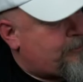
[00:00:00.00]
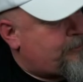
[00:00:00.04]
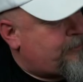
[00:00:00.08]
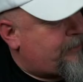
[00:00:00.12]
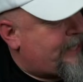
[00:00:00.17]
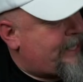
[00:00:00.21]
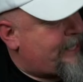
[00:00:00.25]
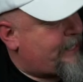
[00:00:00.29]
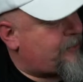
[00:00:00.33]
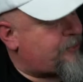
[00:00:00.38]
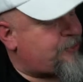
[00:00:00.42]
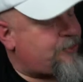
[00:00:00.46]
in
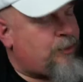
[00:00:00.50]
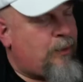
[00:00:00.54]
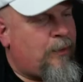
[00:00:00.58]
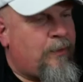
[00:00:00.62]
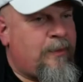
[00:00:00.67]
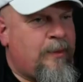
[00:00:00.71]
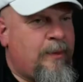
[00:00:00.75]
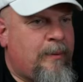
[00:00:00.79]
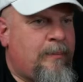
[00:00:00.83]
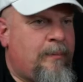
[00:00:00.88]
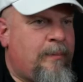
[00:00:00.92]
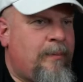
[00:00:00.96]
black.
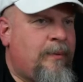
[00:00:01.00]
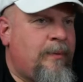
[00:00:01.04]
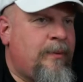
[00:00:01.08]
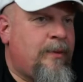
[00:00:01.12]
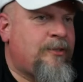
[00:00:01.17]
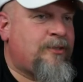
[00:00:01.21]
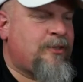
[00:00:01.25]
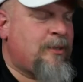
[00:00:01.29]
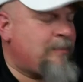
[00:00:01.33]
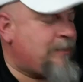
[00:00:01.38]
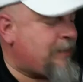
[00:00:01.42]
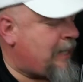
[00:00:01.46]
So
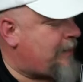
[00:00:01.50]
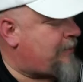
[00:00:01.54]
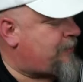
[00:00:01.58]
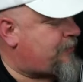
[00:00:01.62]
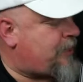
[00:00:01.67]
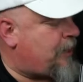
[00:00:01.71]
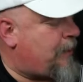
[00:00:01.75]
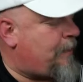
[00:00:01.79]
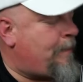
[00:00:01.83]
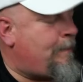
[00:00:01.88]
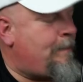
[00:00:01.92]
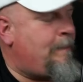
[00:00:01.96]
sometimes
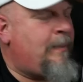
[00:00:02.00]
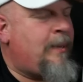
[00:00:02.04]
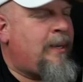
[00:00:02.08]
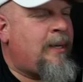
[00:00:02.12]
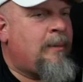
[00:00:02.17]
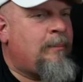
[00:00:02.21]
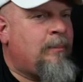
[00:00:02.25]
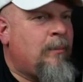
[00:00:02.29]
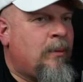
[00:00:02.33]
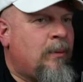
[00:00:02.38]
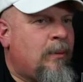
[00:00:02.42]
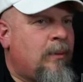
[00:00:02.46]
the
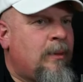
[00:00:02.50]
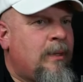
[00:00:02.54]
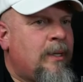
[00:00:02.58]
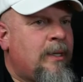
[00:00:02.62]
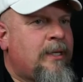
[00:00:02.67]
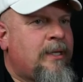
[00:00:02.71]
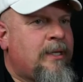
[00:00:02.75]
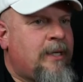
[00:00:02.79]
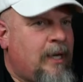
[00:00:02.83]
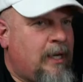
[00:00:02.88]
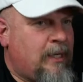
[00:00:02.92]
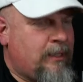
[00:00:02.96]
minimal
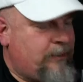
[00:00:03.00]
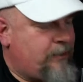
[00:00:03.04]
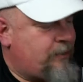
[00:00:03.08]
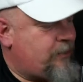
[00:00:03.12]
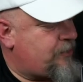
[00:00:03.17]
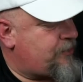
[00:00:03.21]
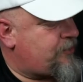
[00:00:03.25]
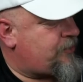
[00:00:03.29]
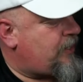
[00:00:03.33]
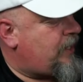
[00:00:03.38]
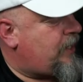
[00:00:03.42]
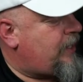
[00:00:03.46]

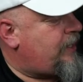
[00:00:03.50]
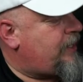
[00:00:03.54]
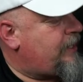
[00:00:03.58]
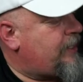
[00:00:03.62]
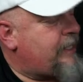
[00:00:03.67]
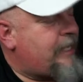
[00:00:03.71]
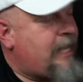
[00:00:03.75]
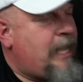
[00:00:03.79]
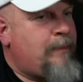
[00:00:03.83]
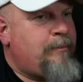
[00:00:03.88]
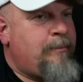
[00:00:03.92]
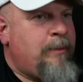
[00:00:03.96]
colors
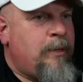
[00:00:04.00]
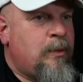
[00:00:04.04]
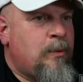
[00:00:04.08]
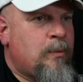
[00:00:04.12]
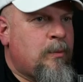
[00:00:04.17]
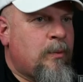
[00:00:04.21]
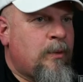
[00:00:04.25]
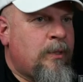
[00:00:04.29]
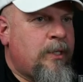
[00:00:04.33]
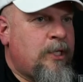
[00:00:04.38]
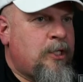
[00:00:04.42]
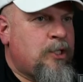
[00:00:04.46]
can be
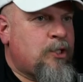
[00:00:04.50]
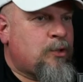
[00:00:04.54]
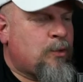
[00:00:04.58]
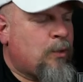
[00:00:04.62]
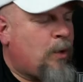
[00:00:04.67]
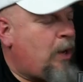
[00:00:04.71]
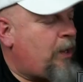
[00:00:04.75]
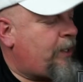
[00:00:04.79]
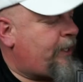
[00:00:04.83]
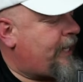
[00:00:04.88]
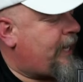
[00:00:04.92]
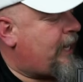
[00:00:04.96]
really
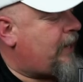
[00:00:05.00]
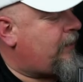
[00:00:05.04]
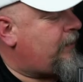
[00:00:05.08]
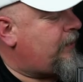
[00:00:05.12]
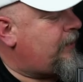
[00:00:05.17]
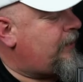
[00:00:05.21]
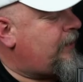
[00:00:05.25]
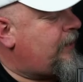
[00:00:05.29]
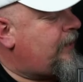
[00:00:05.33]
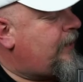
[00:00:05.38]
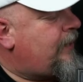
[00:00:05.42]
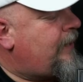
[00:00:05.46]
drawn
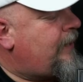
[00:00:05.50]
out